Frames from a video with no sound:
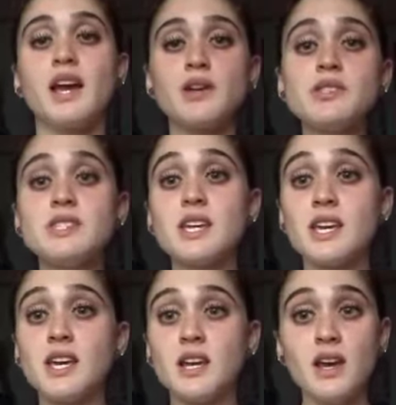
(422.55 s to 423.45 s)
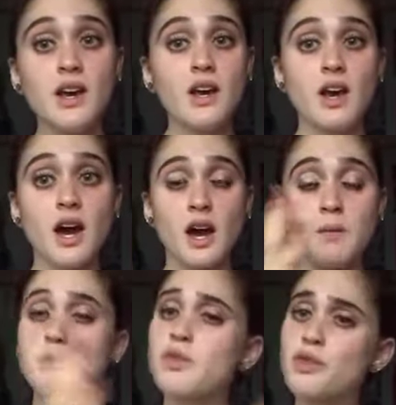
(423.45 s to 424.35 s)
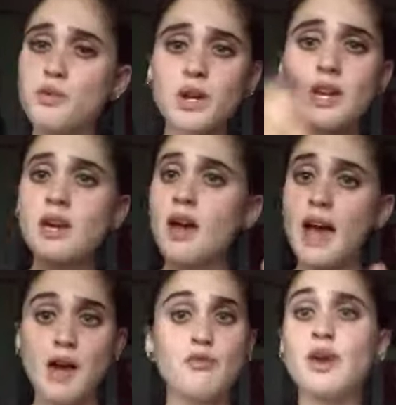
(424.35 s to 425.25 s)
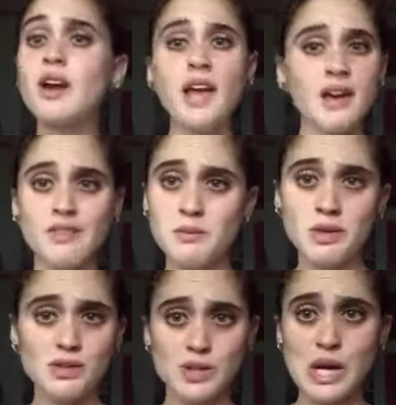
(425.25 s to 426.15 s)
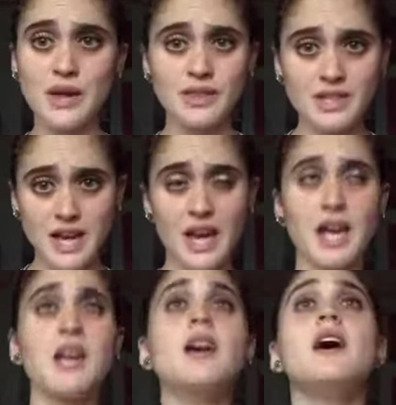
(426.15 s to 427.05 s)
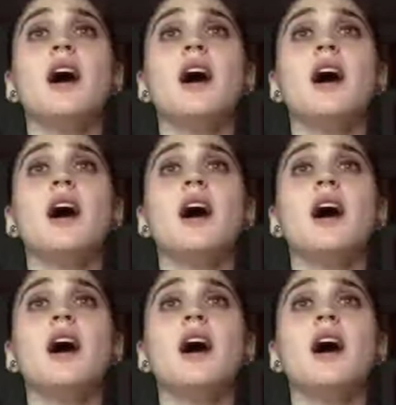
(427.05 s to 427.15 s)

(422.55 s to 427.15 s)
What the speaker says: I used to eat 3 very heavy meals throughout the day,